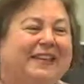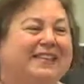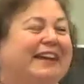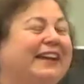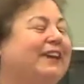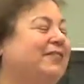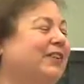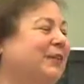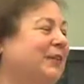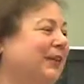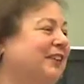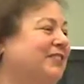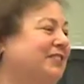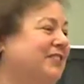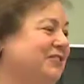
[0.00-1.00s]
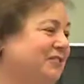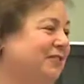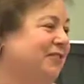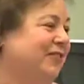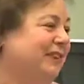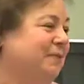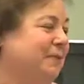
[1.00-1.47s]
they have agreed to do
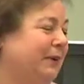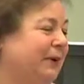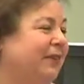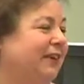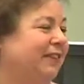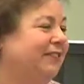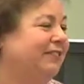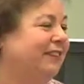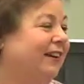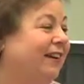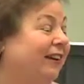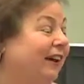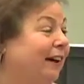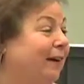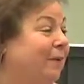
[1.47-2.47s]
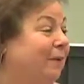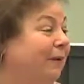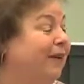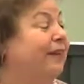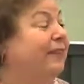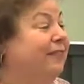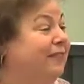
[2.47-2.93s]
this because um,
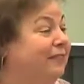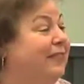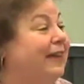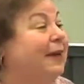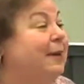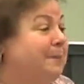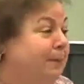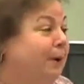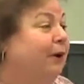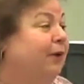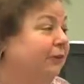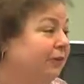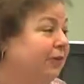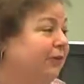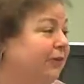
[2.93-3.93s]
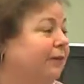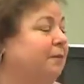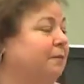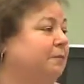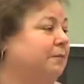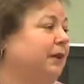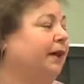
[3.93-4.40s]
they both
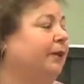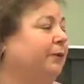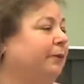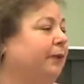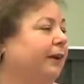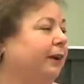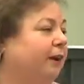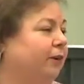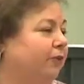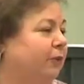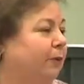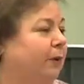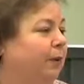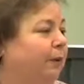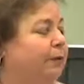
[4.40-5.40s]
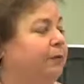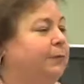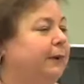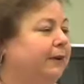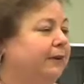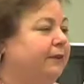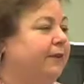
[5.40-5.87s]
not only are so well
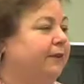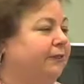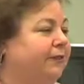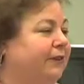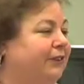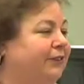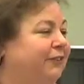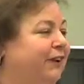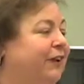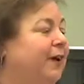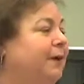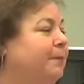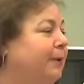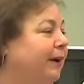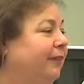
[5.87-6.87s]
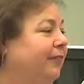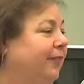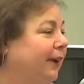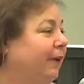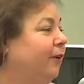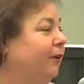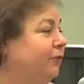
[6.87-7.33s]
respected in their field, but
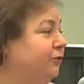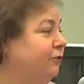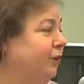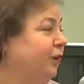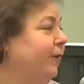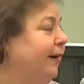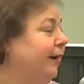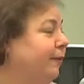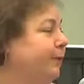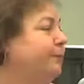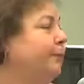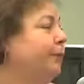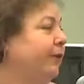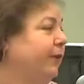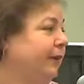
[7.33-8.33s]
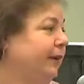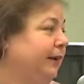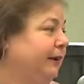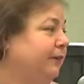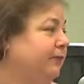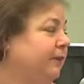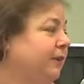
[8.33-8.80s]
they also know how important it
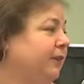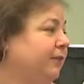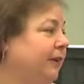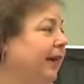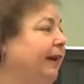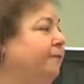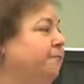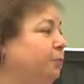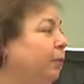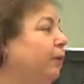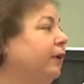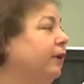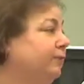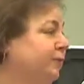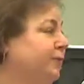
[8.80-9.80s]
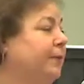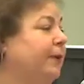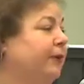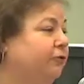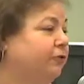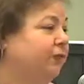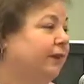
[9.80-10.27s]
is to have more
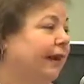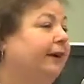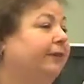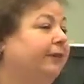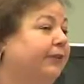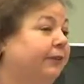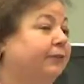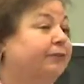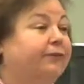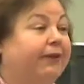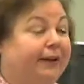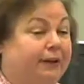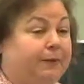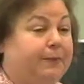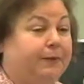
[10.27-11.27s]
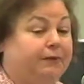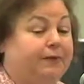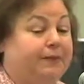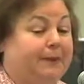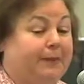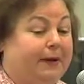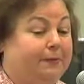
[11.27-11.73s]
information out there available to
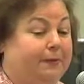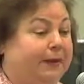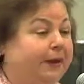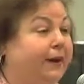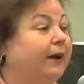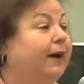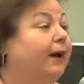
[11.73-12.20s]
the public